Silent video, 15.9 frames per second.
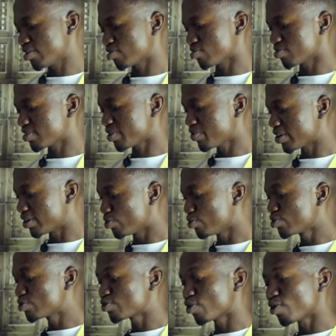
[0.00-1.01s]
So somebody
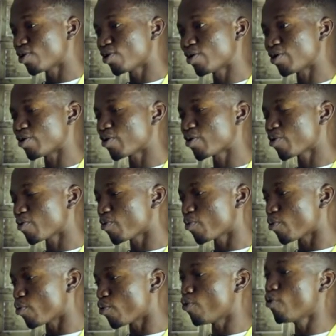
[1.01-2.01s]
who saw
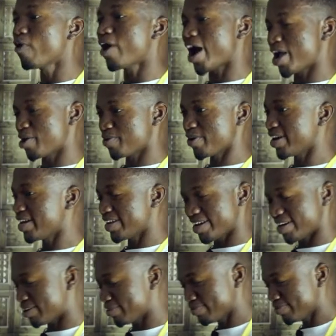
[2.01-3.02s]
who I really
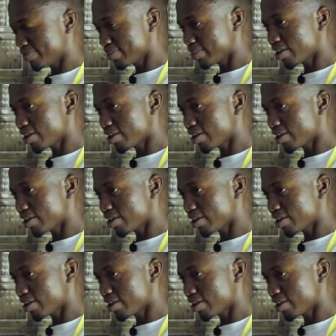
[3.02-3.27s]
am,